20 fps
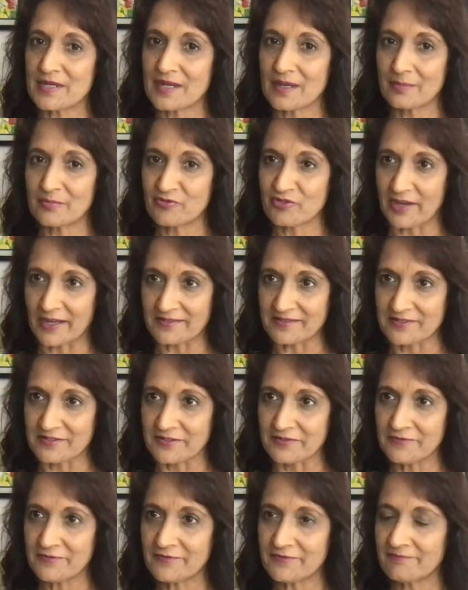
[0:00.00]

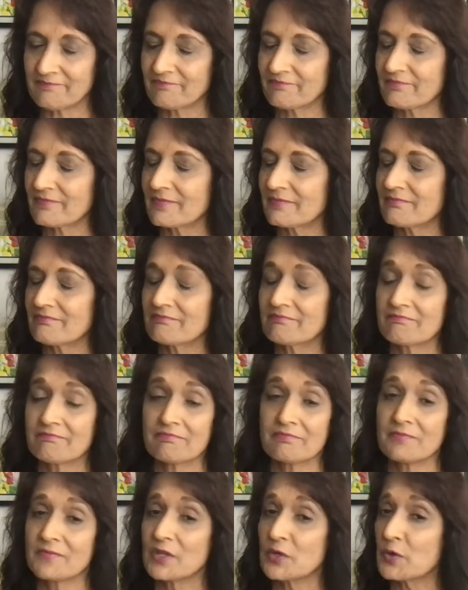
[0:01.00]
objective,
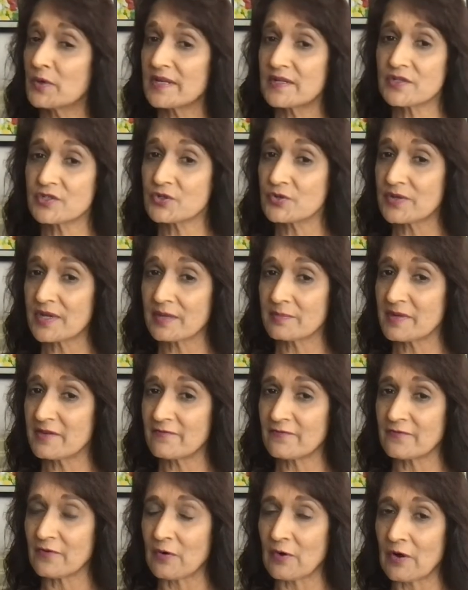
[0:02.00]
no issue can be
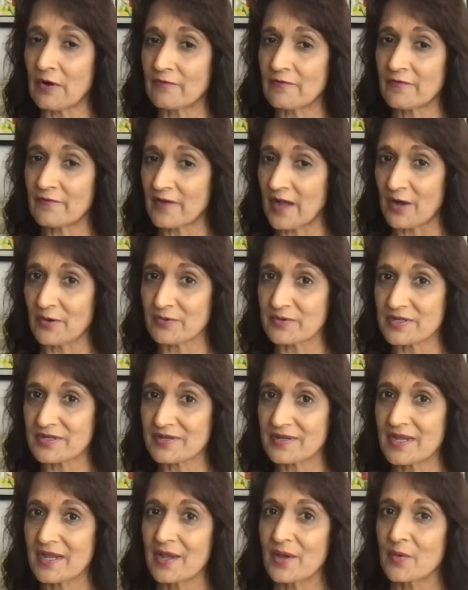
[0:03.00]
found,
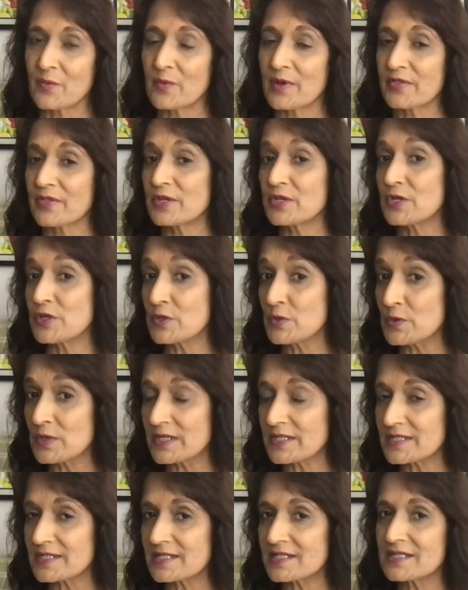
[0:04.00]
whether you
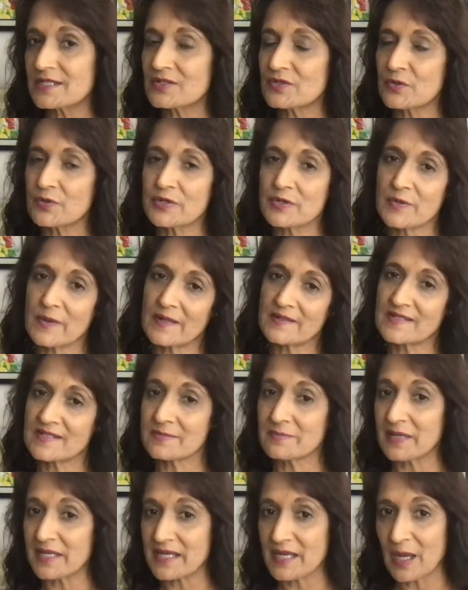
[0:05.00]
looked at it or you had
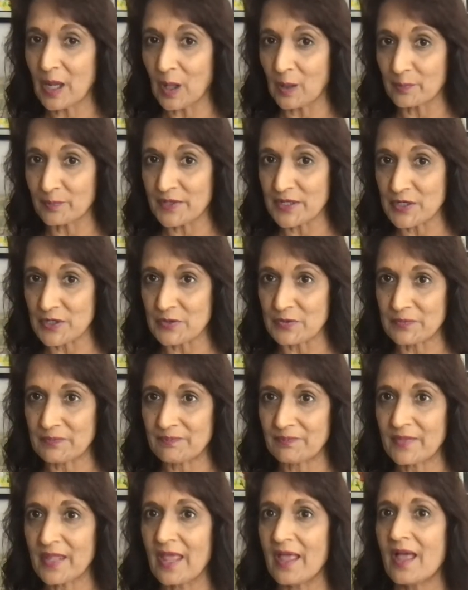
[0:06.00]
somebody helping you,
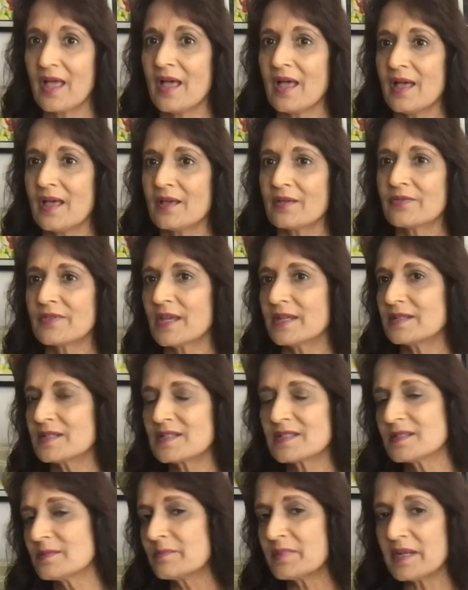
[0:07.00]
then it
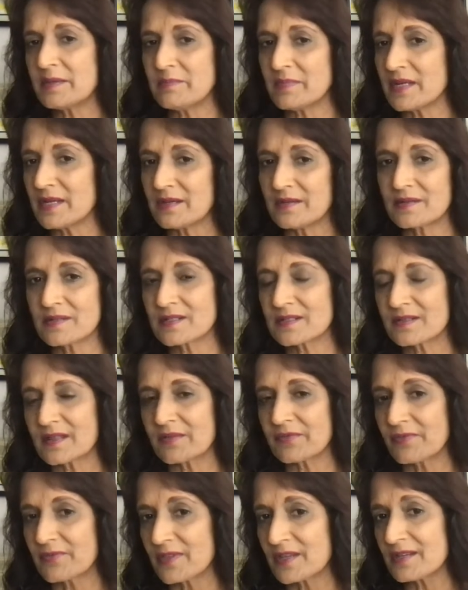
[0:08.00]
simply means
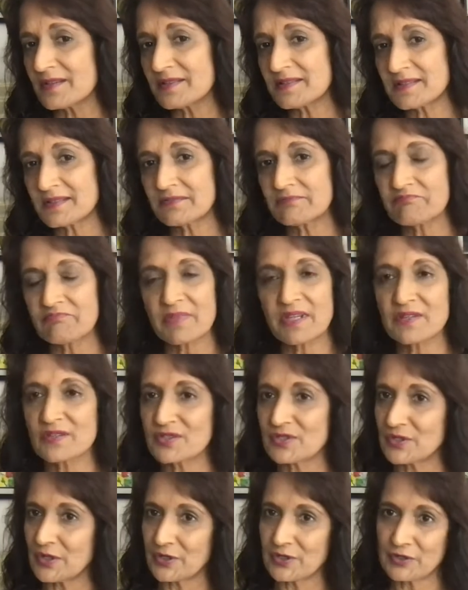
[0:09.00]
that this is
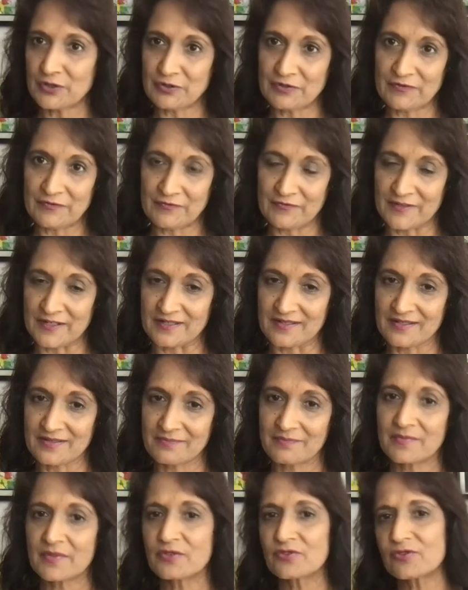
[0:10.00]
not a good fit.
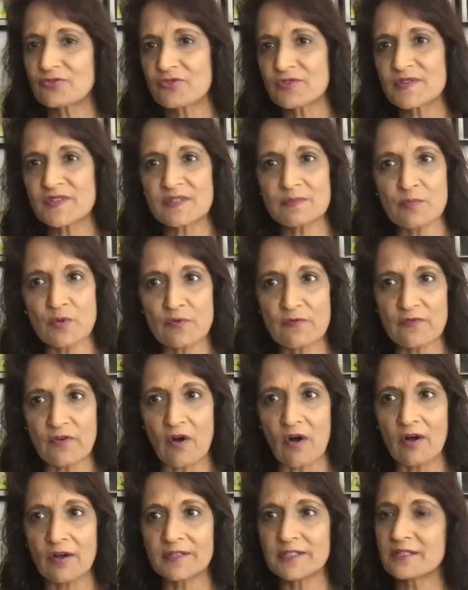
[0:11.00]
So just move
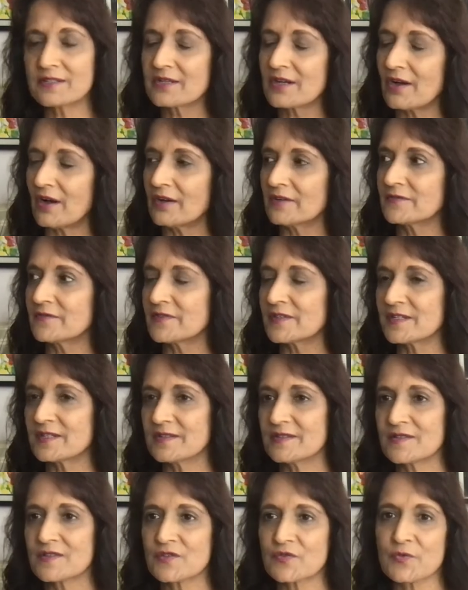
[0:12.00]
on in
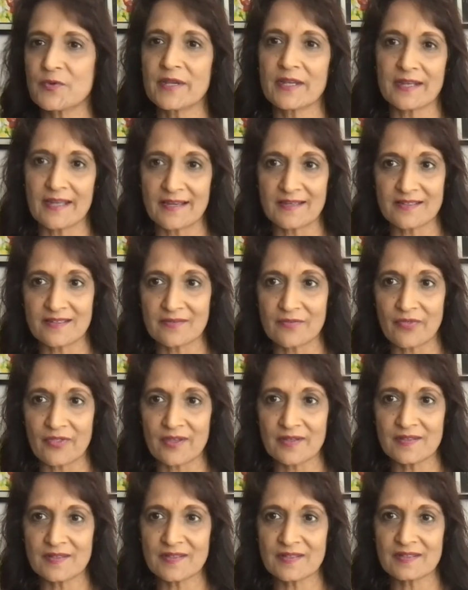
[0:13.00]
confidence, realizing
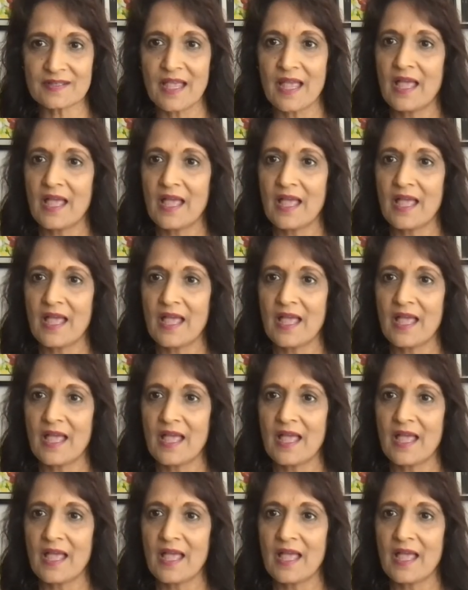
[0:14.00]
this,